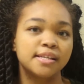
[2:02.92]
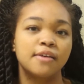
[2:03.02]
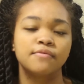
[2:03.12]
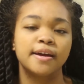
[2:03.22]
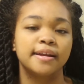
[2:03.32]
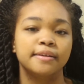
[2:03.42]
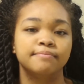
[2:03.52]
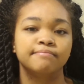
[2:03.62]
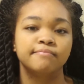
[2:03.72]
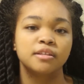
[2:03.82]
stop fighting.
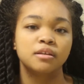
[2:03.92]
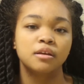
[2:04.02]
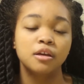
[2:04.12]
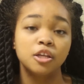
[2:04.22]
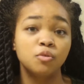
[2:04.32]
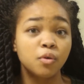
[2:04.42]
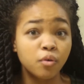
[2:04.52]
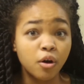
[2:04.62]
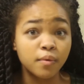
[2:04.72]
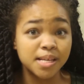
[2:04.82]
You
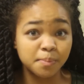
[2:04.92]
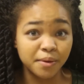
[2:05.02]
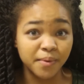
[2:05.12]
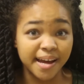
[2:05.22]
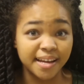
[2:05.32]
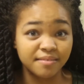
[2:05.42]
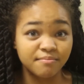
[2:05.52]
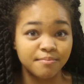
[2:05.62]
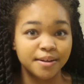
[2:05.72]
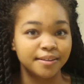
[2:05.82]
won't always be right,
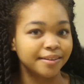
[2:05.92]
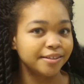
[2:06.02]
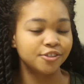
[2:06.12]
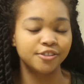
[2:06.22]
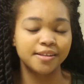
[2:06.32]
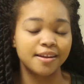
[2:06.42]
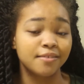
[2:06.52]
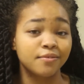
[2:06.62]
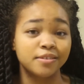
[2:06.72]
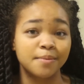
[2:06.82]
but at least you're
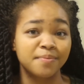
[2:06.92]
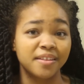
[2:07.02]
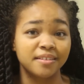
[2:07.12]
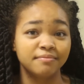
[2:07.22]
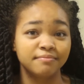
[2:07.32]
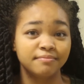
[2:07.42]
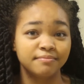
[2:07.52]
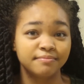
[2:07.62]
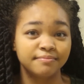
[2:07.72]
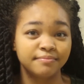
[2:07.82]
standing for something.
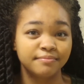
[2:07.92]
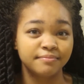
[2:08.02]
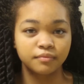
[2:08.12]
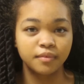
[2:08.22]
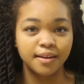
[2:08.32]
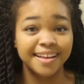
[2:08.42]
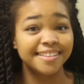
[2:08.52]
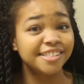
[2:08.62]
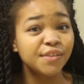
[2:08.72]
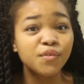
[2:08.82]

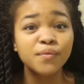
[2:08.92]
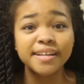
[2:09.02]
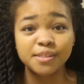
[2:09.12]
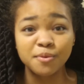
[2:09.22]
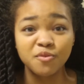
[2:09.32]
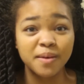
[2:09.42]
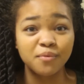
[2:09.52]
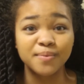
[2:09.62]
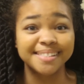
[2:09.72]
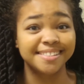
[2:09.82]
The civil rights
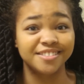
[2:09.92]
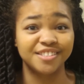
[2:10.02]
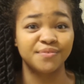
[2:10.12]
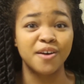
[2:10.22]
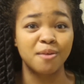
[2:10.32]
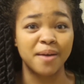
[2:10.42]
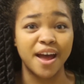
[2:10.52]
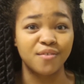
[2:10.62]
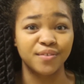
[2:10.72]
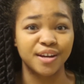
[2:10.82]
movement wasn't just fought by
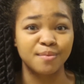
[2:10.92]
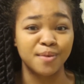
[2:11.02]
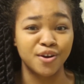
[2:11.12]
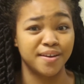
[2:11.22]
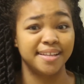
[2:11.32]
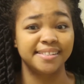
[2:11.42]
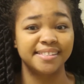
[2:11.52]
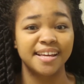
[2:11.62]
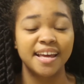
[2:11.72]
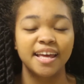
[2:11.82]
African Americans.
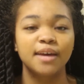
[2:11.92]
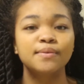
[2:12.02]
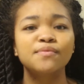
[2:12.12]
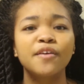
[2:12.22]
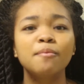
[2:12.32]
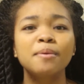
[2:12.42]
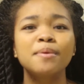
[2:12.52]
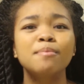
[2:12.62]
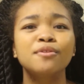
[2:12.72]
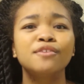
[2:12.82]
It was fought by
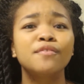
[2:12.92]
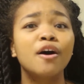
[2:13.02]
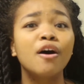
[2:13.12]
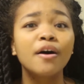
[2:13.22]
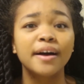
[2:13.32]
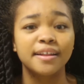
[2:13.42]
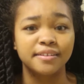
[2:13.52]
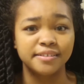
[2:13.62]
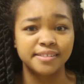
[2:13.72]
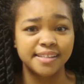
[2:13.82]
people of all
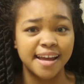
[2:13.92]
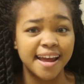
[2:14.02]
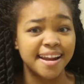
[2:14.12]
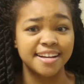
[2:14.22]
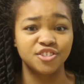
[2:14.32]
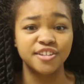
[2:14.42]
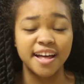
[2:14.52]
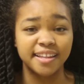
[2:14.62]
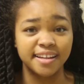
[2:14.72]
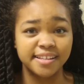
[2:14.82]
colors and
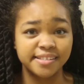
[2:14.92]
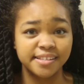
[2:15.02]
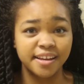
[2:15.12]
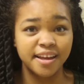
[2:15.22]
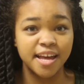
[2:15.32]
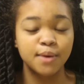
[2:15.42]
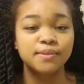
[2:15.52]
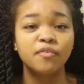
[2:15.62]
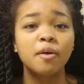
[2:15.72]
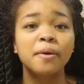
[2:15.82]
nationalities. It
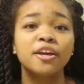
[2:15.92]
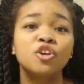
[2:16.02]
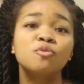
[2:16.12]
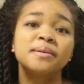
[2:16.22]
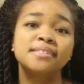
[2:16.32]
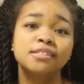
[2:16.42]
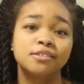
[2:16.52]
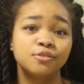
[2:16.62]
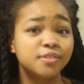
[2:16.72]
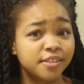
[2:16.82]
was fought by
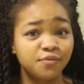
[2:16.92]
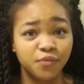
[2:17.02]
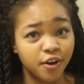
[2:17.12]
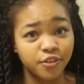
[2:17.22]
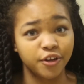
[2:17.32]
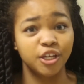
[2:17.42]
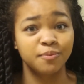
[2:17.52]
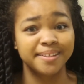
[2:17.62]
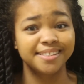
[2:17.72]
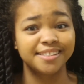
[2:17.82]
humans who stood for other
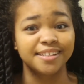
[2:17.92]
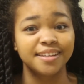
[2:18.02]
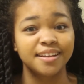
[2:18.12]
humans.